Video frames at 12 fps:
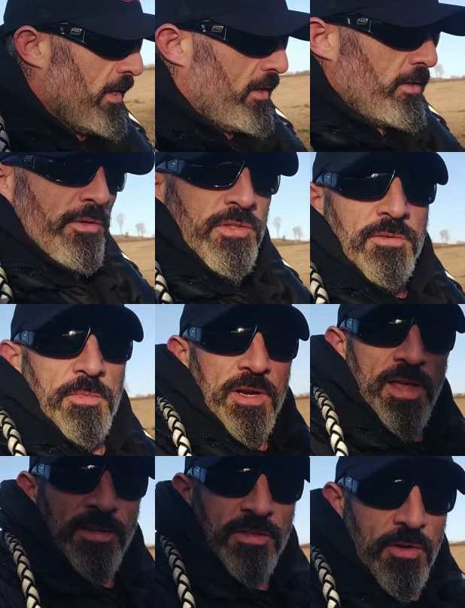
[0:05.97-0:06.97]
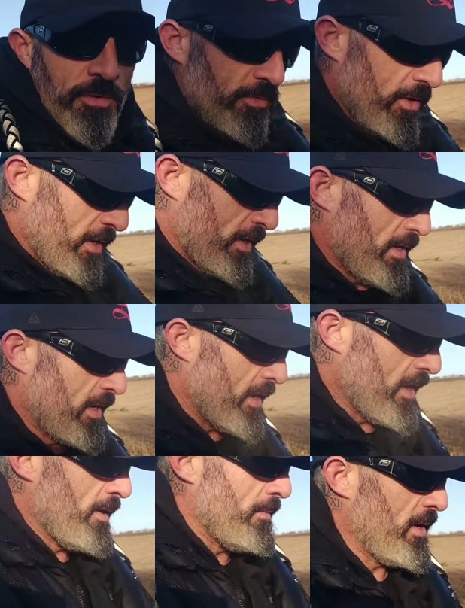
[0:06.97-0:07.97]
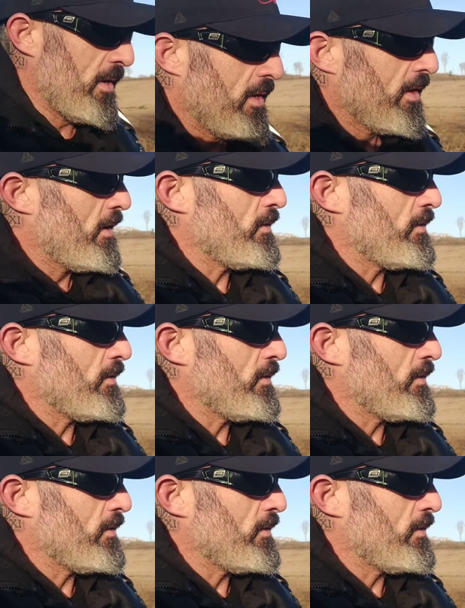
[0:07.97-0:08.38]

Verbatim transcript: loosening my legs off. Um, it